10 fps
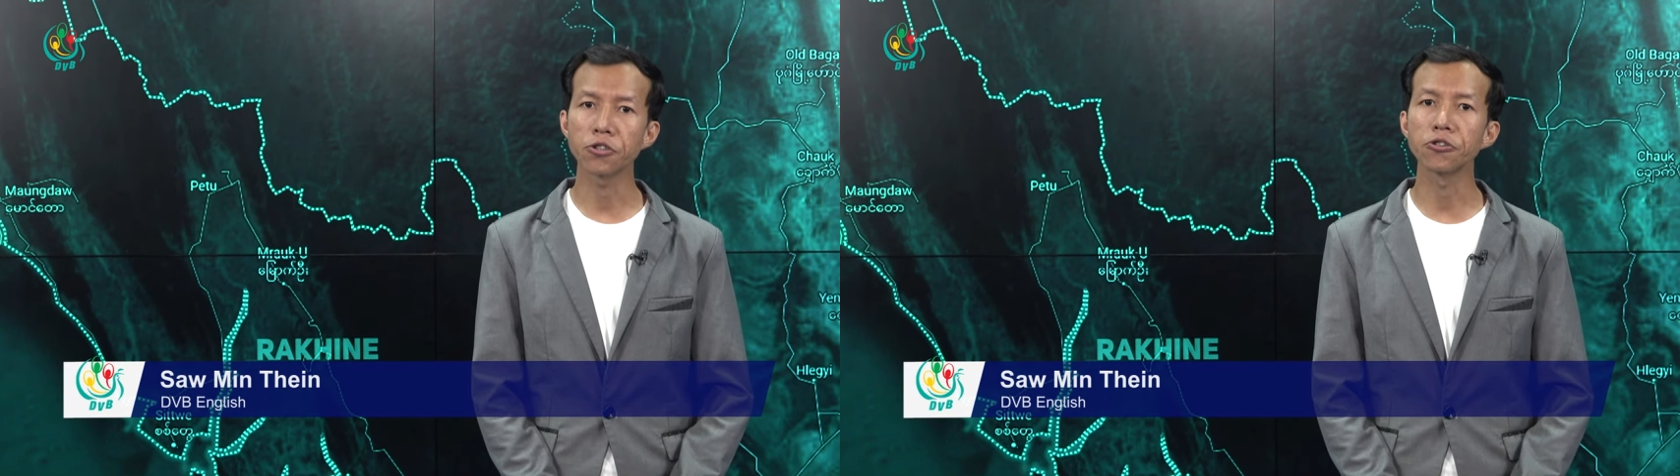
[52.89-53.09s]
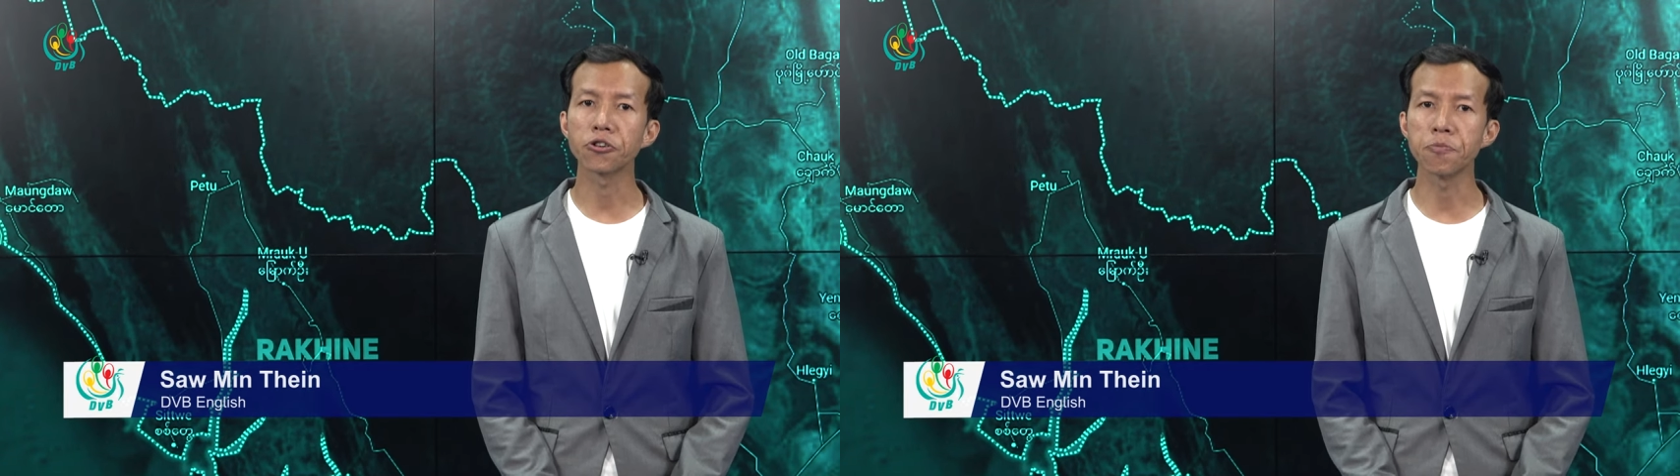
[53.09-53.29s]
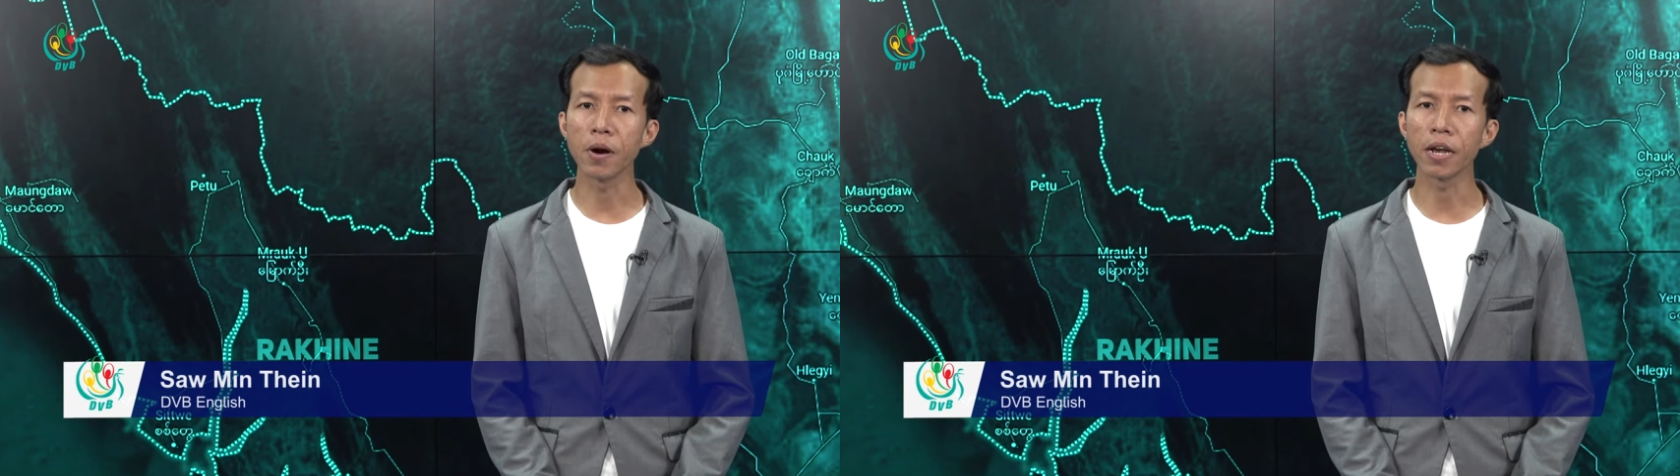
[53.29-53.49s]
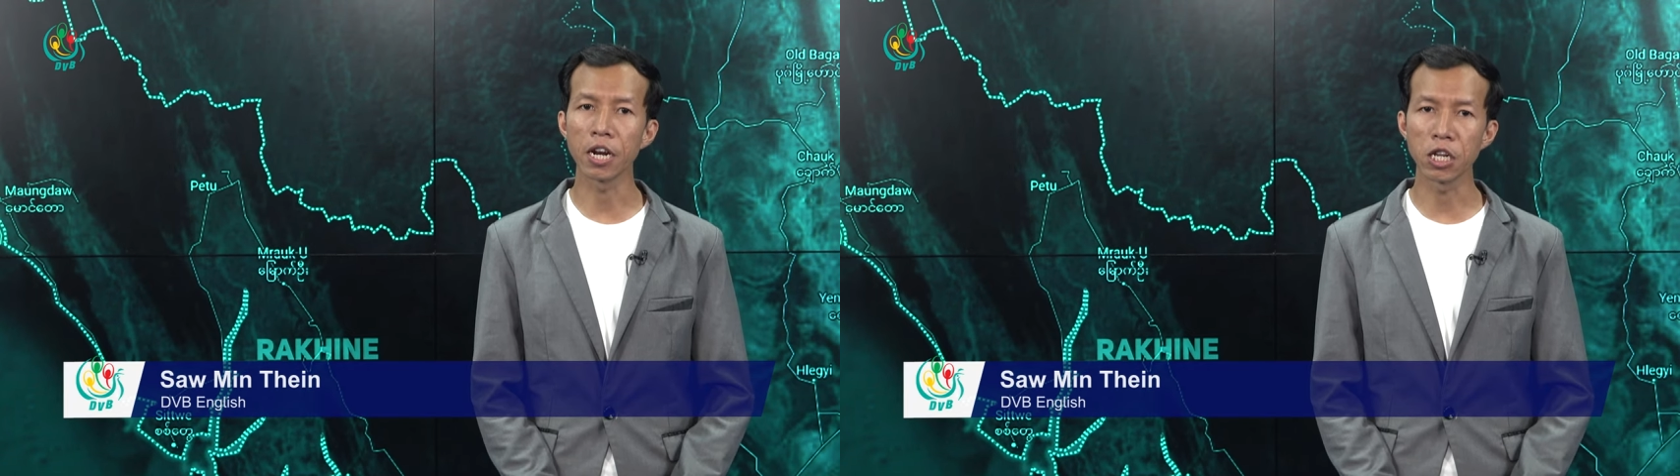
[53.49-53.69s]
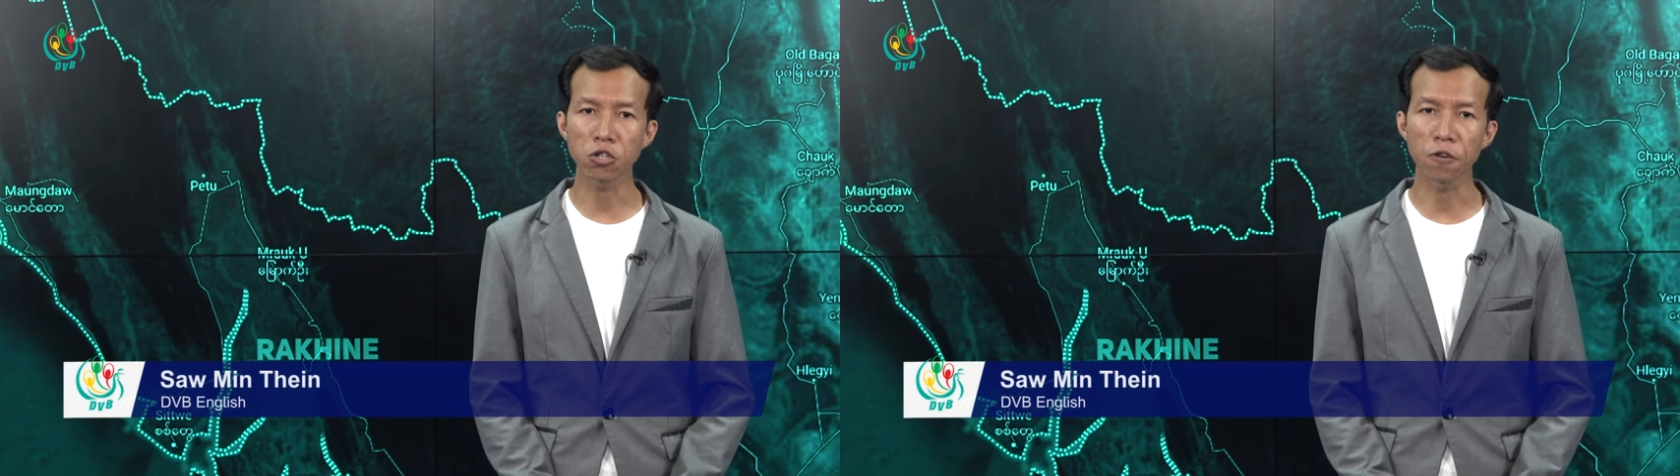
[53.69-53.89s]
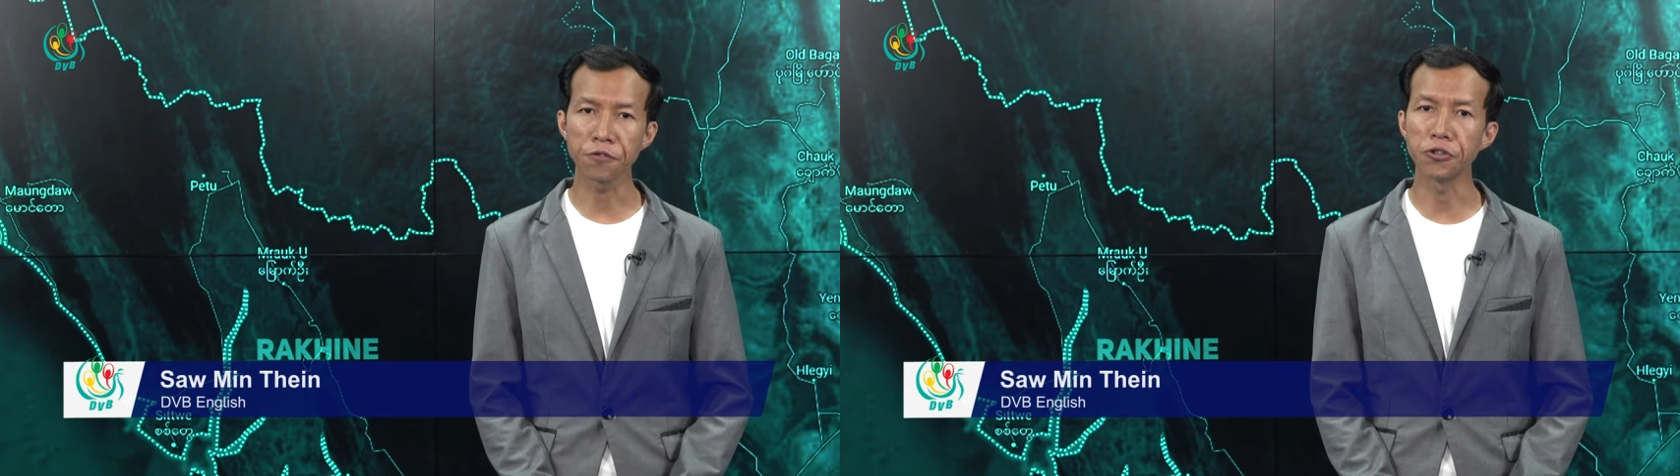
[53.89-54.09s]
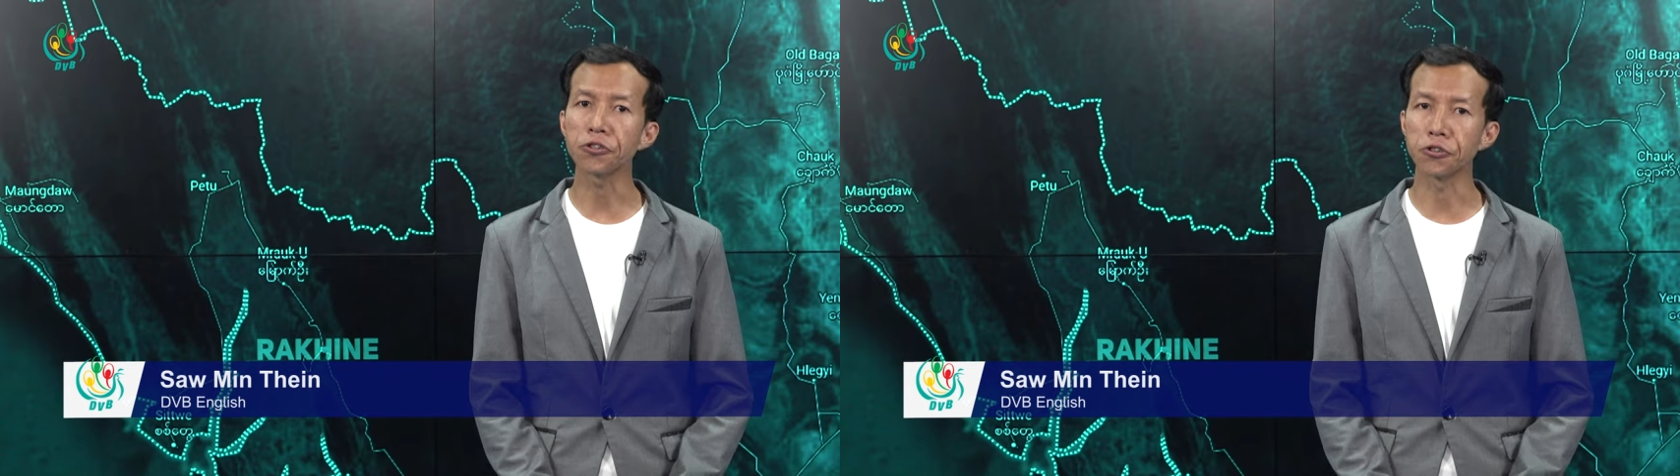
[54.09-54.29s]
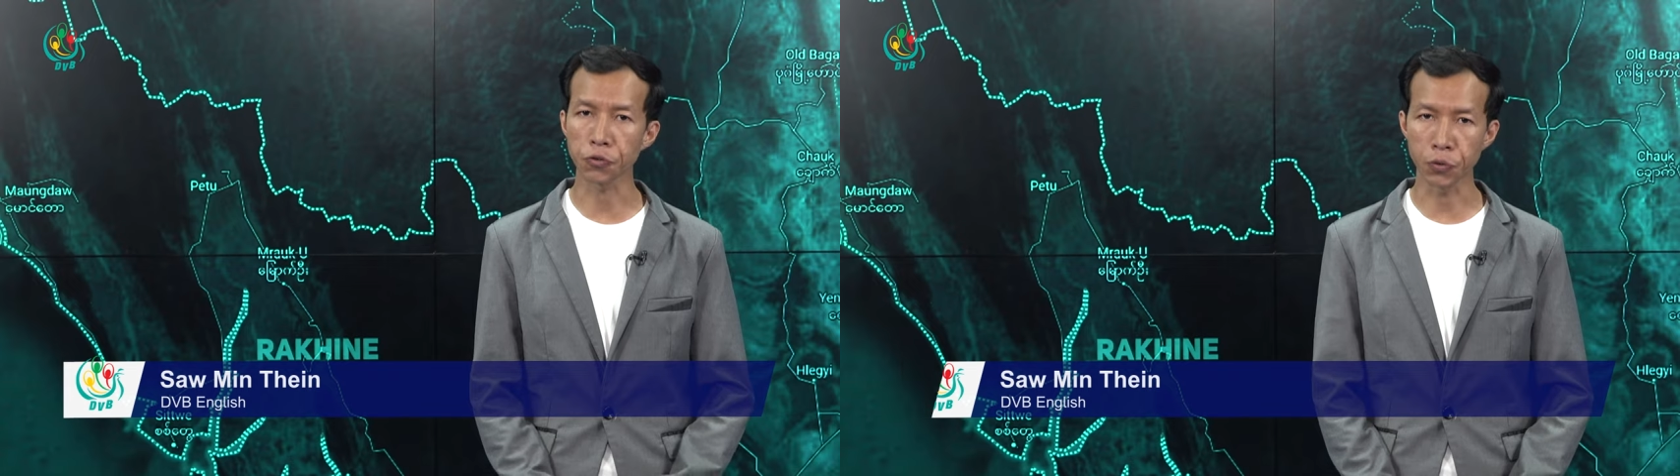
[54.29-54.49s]
to compile a list of new
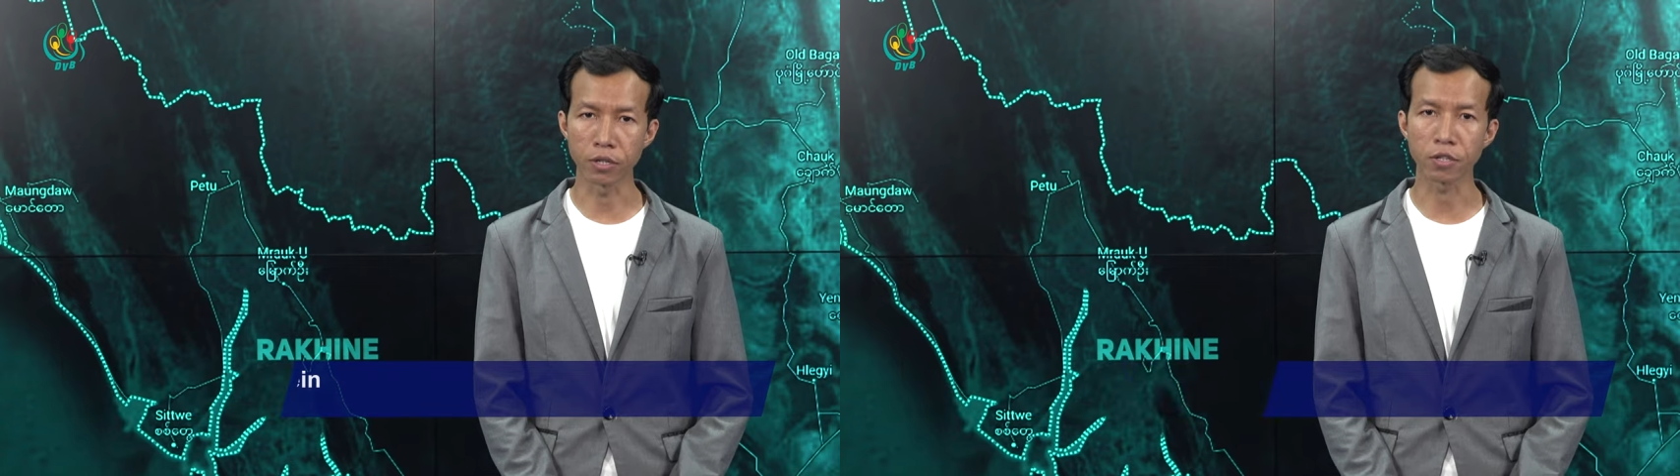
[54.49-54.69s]
conscripts.